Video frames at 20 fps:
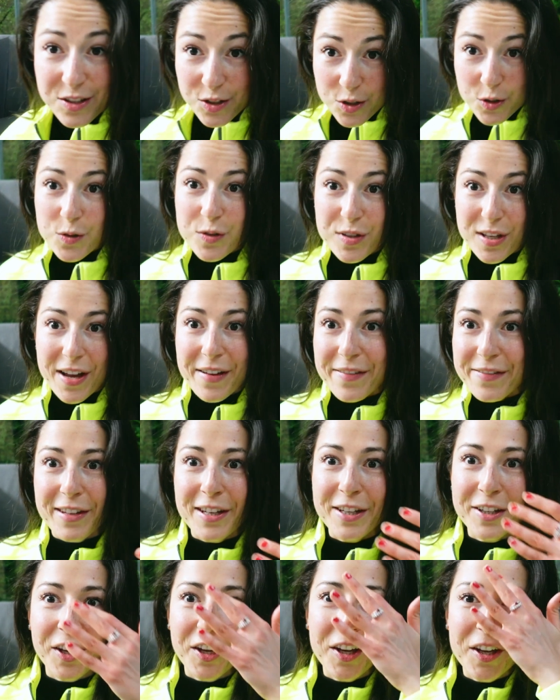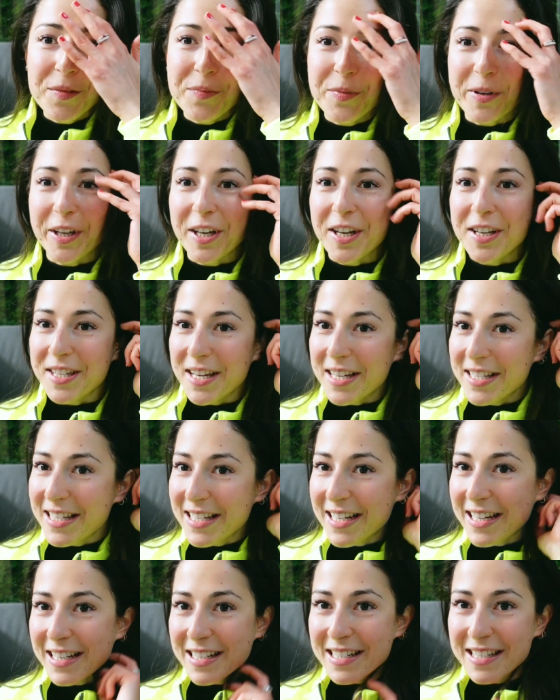do something good, because I
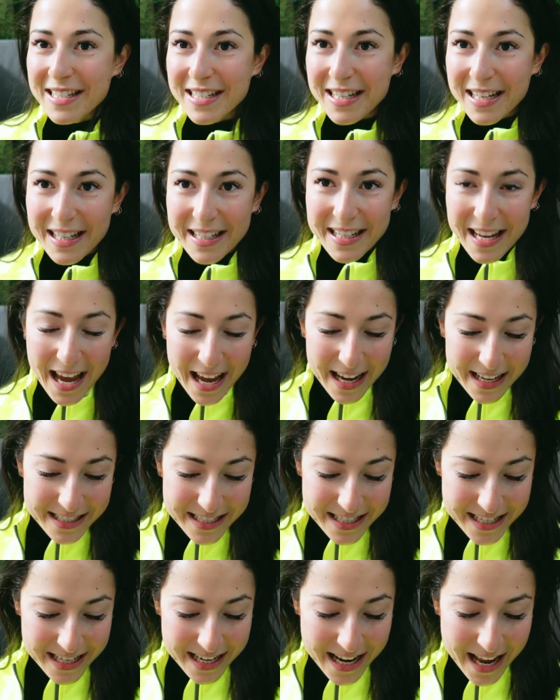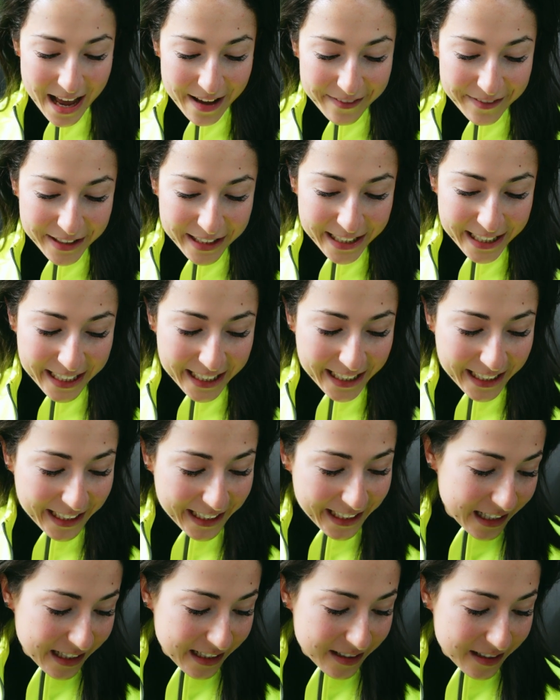didn't have any,
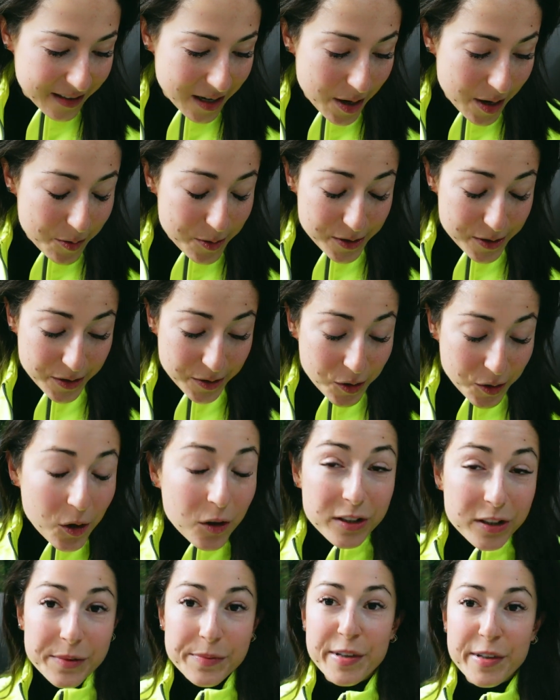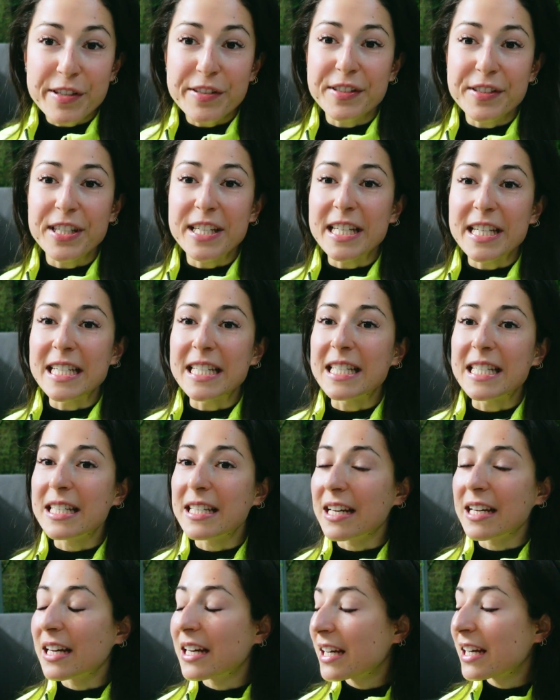I wasn't cold in my feet.
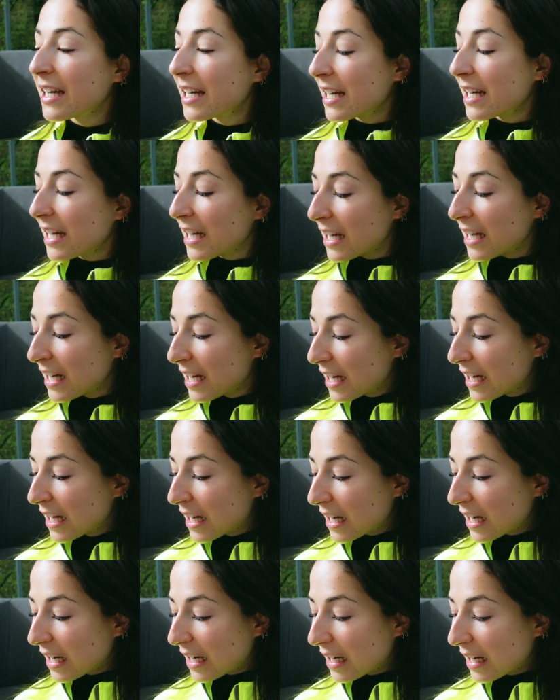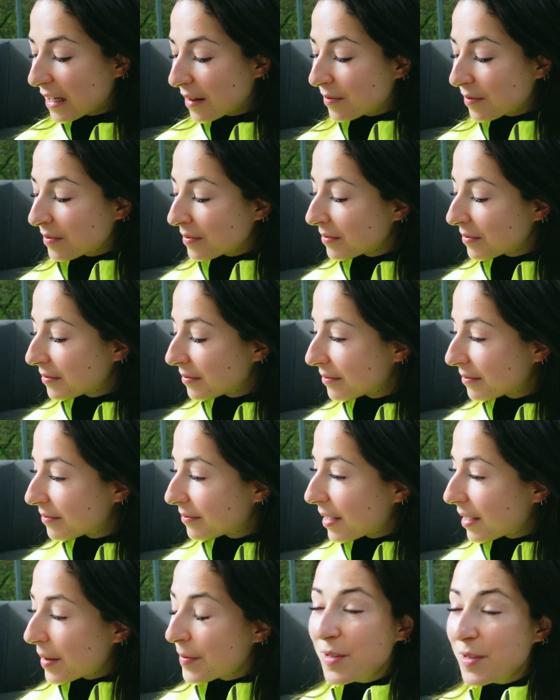I'm
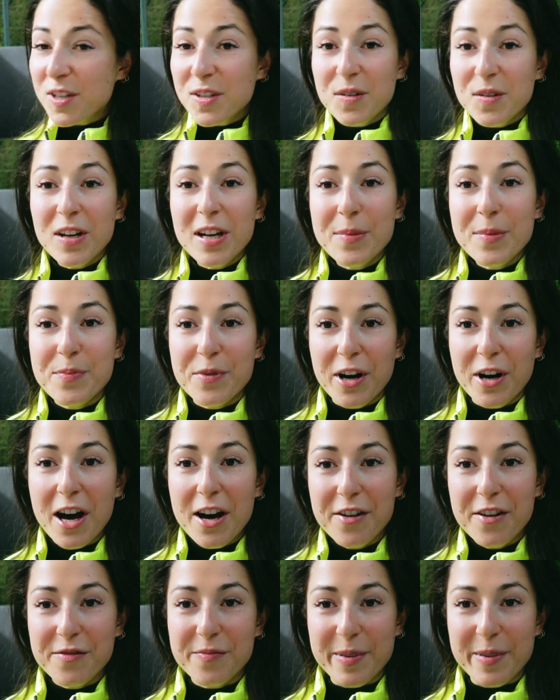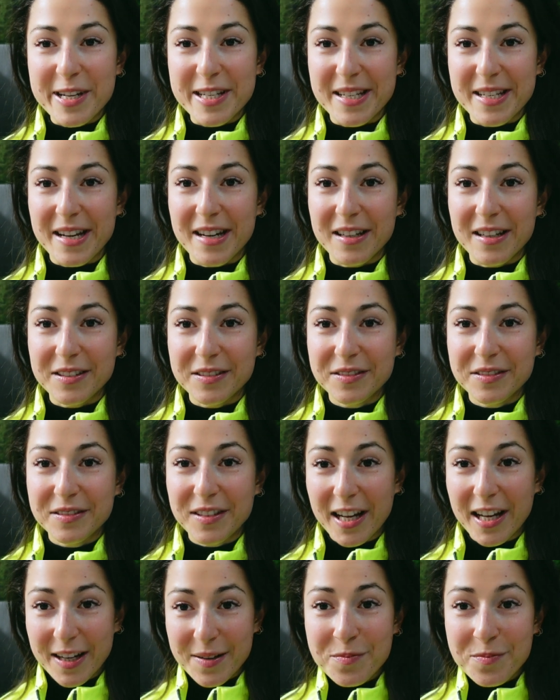just really proud of myself.
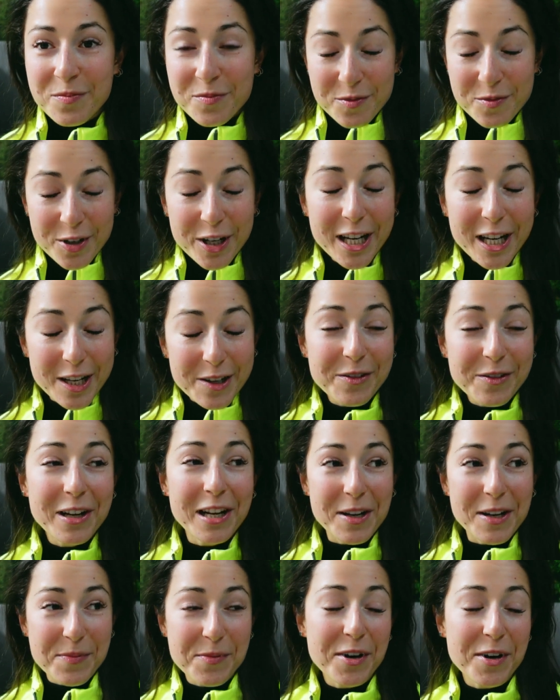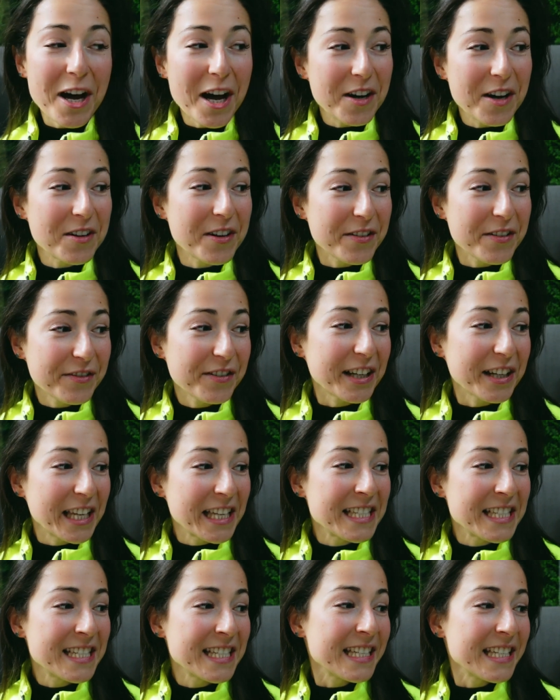Like, I'm really proud. I
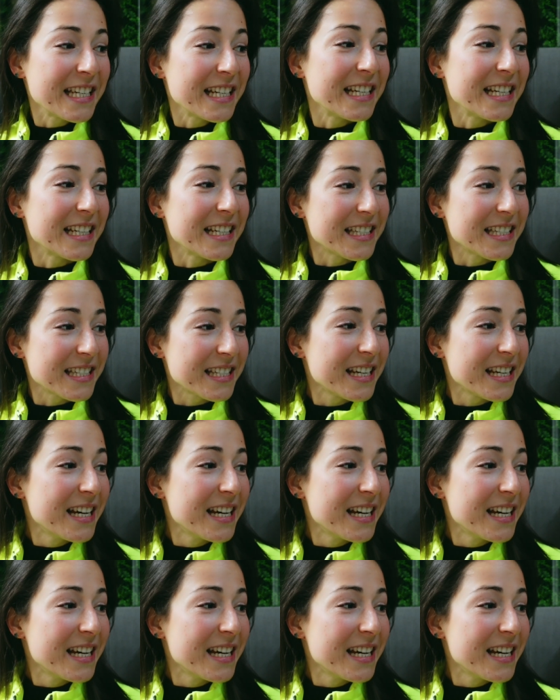fucking did it.